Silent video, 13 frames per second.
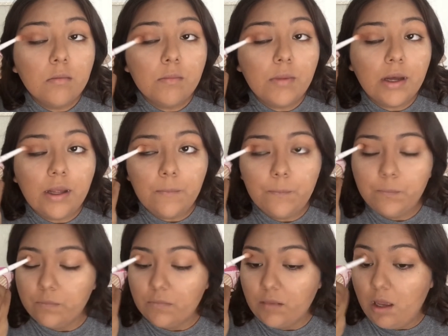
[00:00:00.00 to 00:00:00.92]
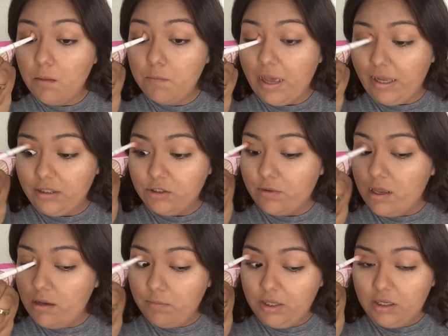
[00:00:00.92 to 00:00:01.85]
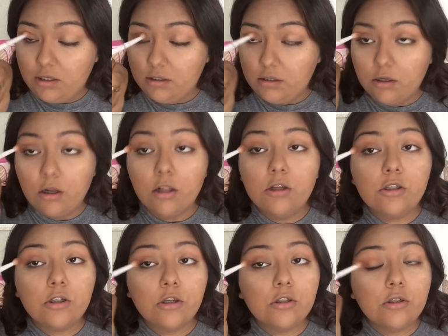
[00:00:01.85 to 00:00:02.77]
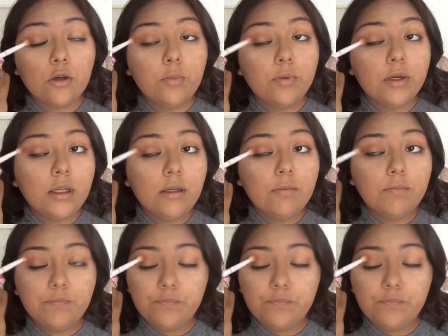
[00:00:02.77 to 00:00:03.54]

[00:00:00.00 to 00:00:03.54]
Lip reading: but I'm back to it because the colors are so pretty.